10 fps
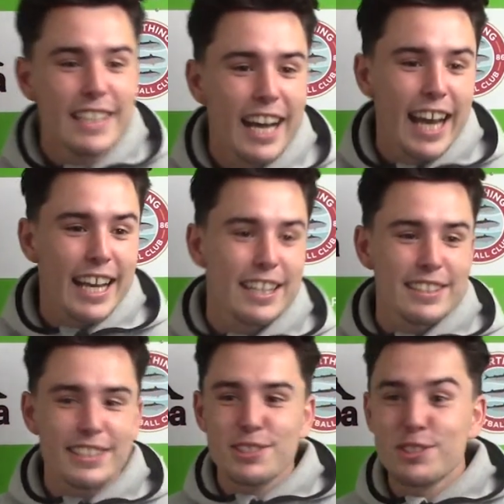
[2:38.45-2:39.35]
And
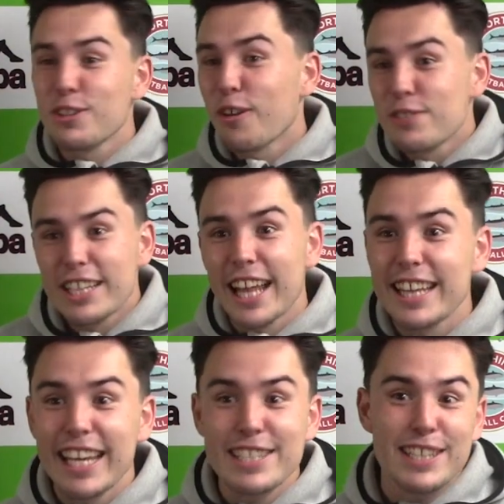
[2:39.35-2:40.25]
it's obviously that
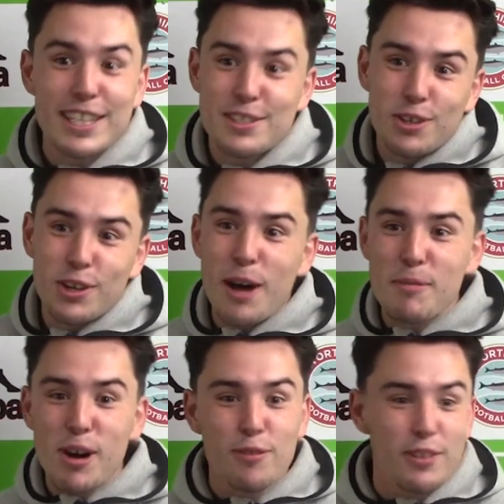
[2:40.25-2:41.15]
day didn't sort of come
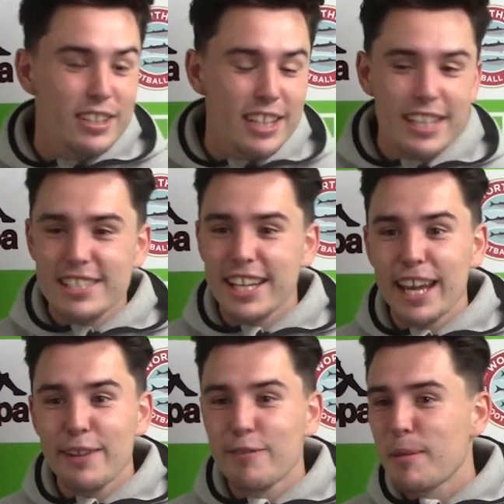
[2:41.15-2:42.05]
off, and
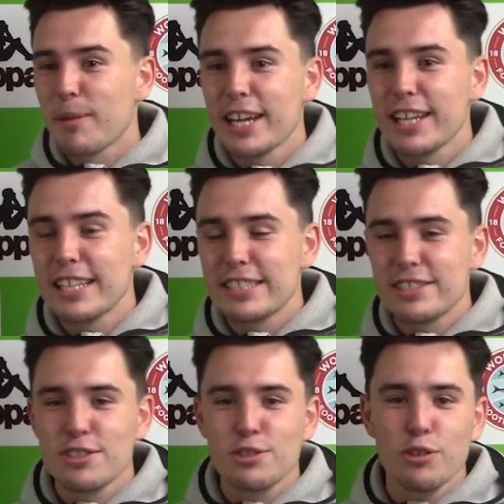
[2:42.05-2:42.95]
today, fair play
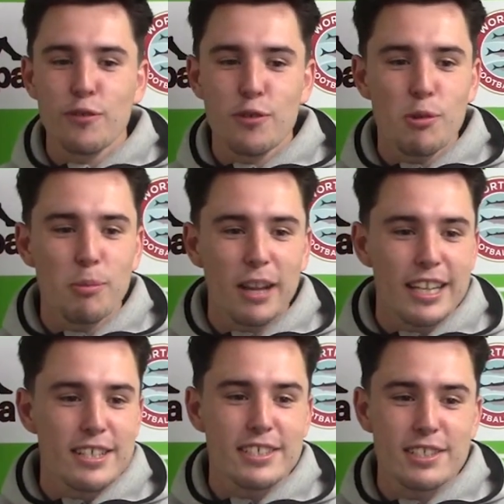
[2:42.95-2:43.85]
to sort of the four
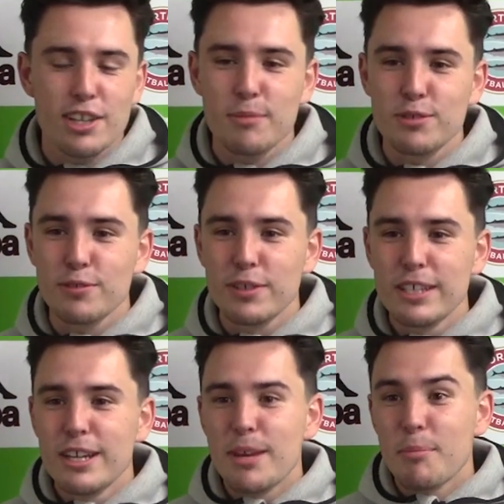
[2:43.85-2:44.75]
players in terms of
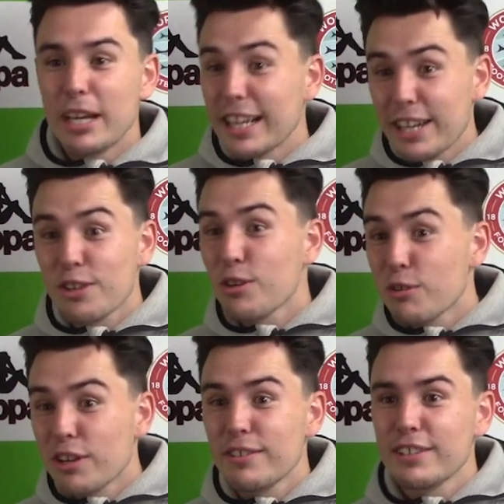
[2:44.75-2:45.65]
being
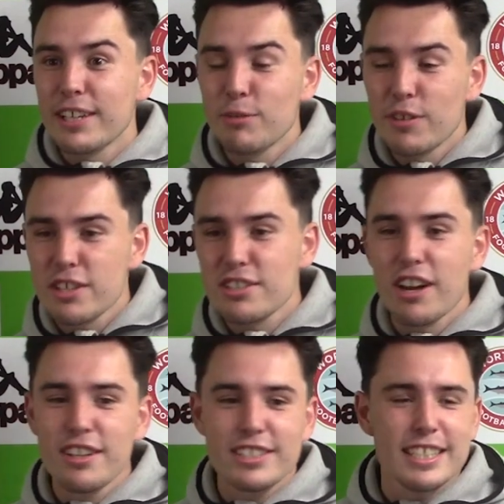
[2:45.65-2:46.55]
clinical and with their
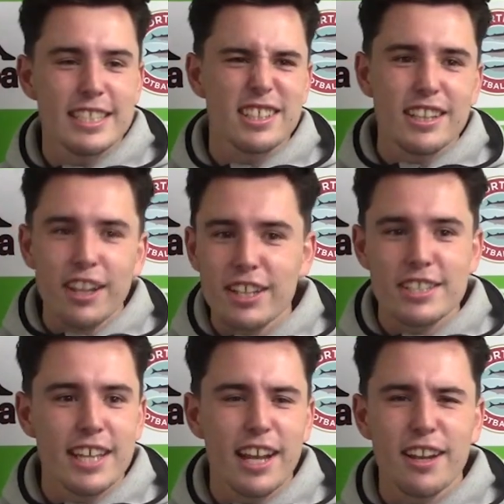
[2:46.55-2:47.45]
chances. Like you
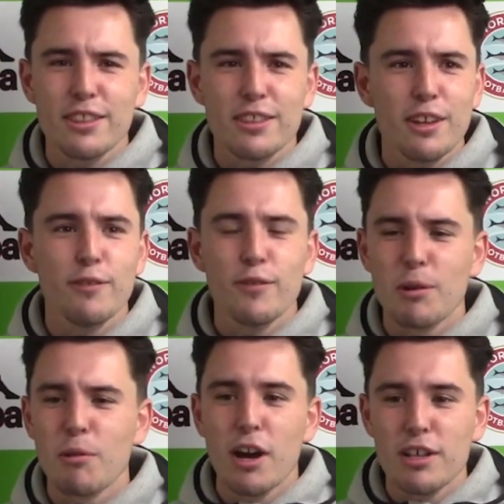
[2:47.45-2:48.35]
said, I don't think
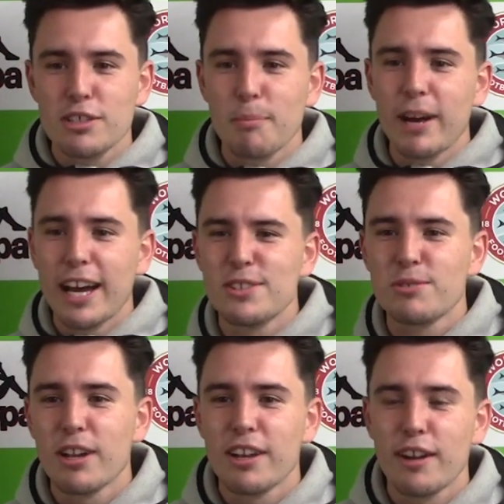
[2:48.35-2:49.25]
we worked our patterns
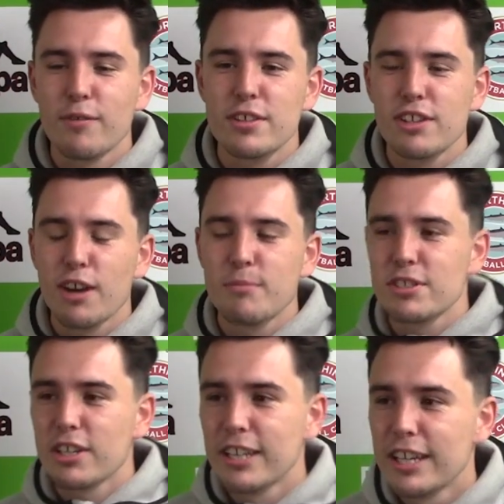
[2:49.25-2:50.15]
well enough at times
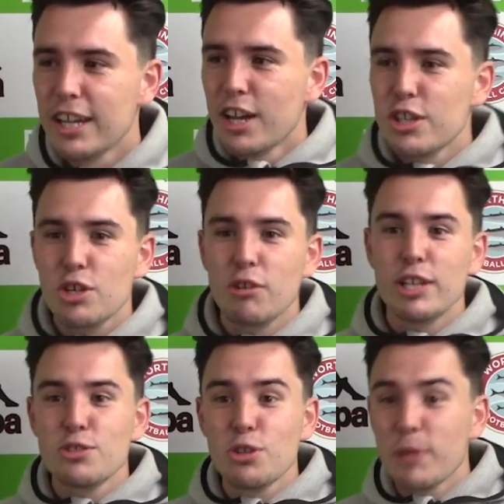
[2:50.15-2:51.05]
to
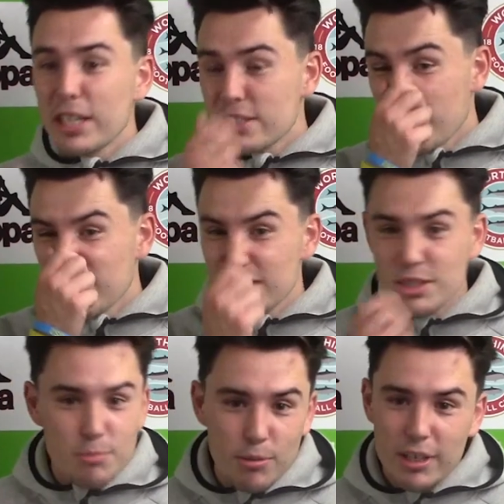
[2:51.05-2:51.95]
create too many
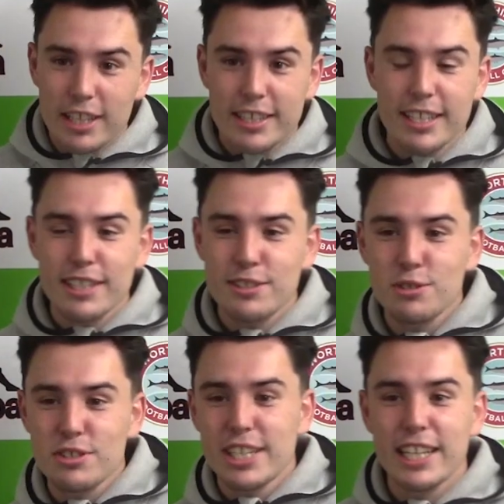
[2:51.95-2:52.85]
chances, but when they did,
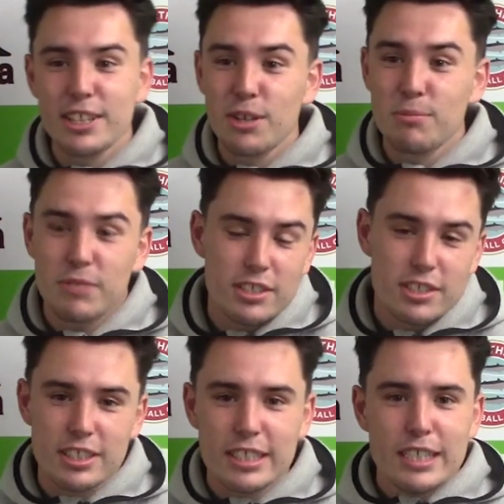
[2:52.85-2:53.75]
sort of taking them,
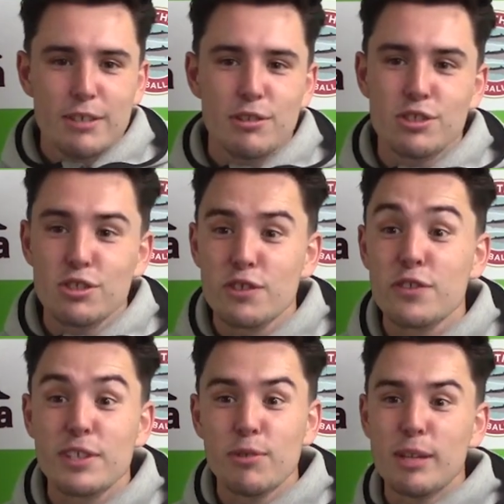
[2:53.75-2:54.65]
which was
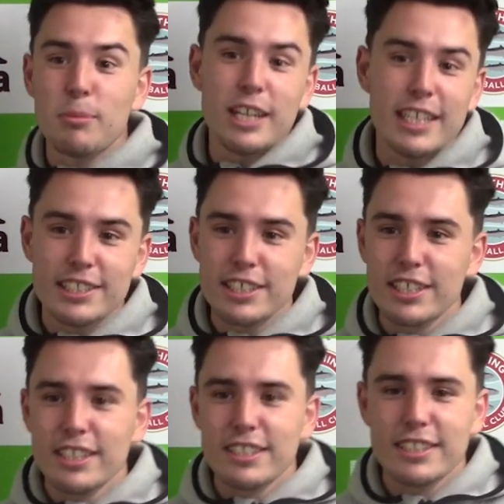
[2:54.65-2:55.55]
obviously really
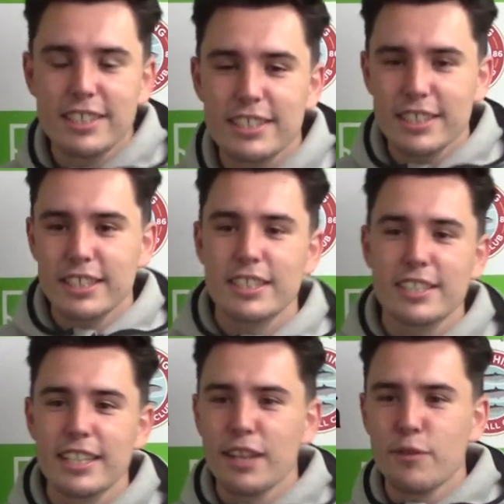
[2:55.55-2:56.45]
pleasing, and to
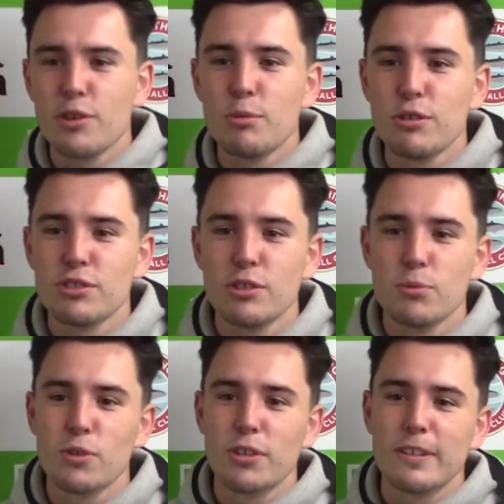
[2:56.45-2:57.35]
get the 3 points on the board.